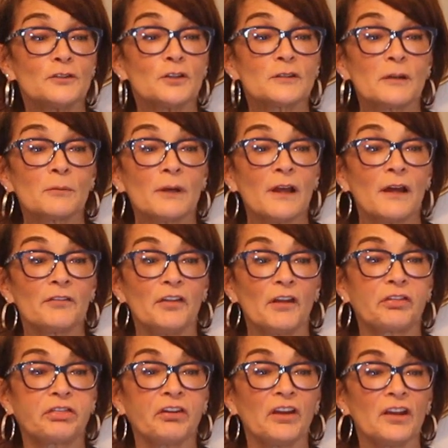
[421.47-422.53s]
yo te voy a
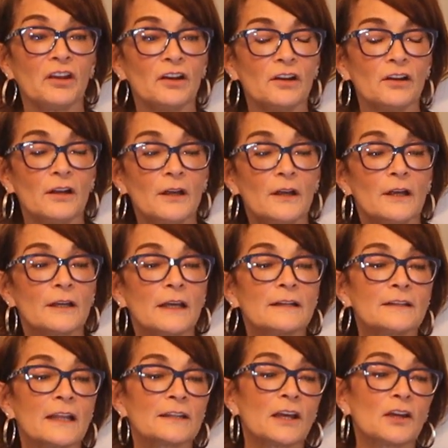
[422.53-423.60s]
decir,
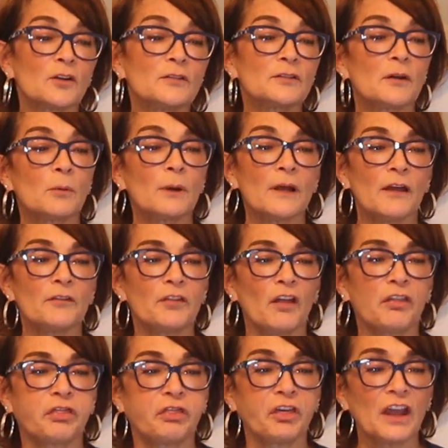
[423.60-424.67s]
que te quiero y te voy a
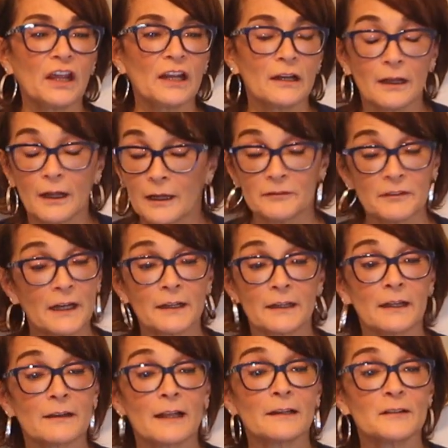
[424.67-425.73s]
decir. If I had to
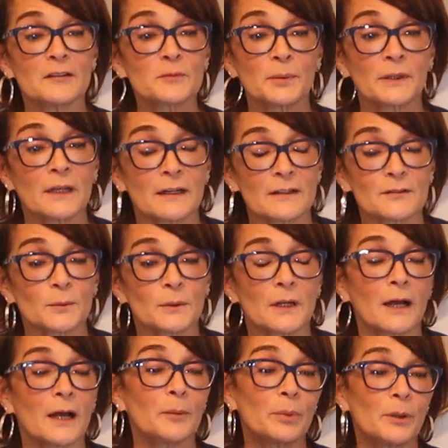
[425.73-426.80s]
hear that lisp again, I swear to
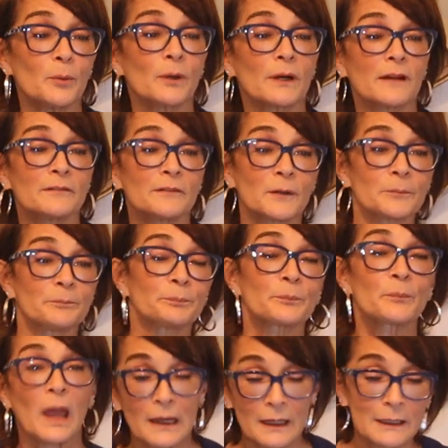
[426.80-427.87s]
God, but whatever.
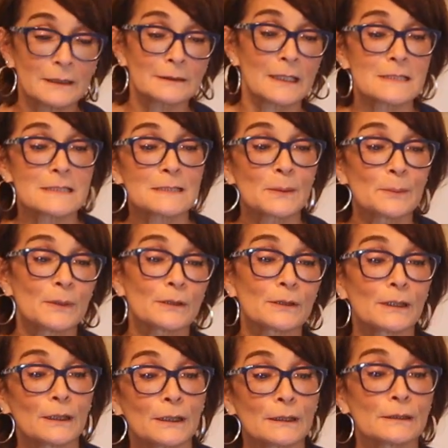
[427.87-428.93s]
That's the
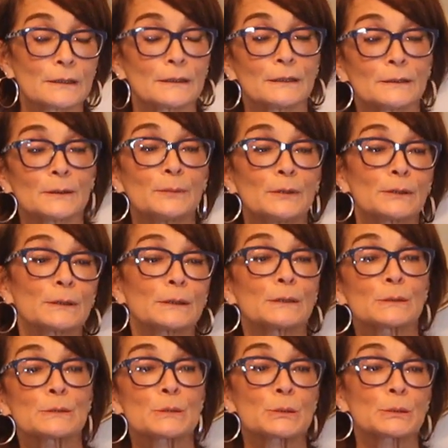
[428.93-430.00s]
motherland and the mother
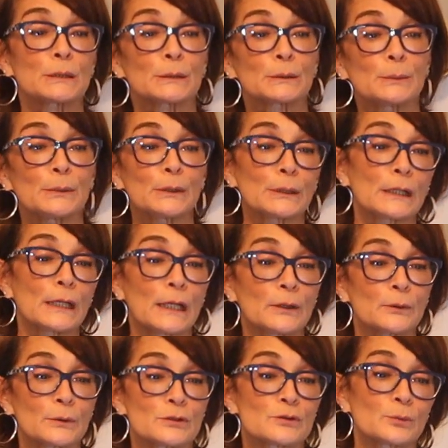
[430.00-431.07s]
country and the mother
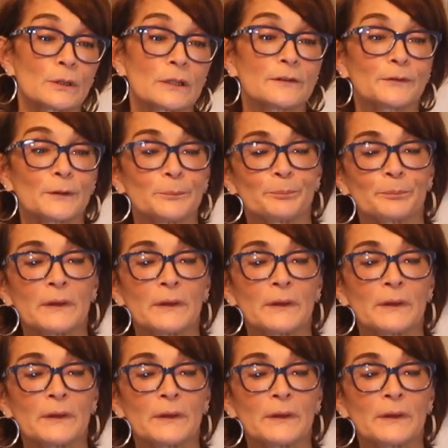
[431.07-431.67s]
language, whatever.